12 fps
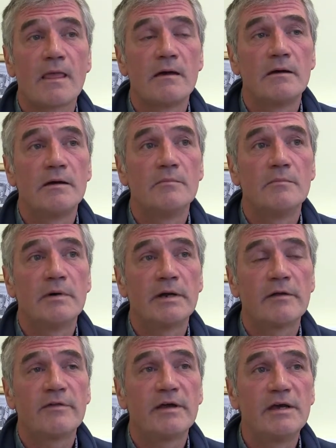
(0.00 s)

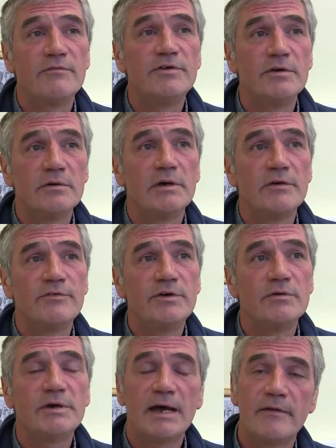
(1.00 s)
And I think if
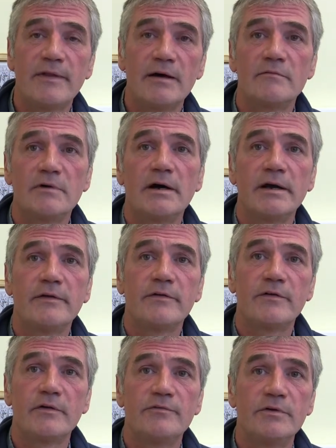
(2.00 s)
you get that right,
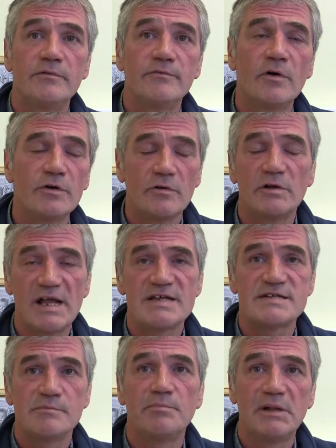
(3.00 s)
so if you've got your
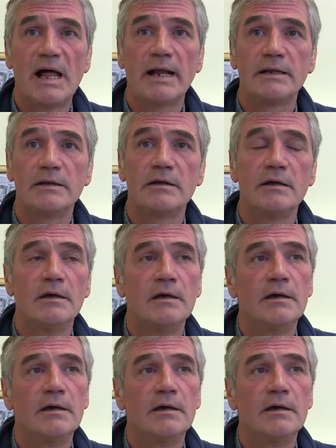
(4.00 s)
lesson planned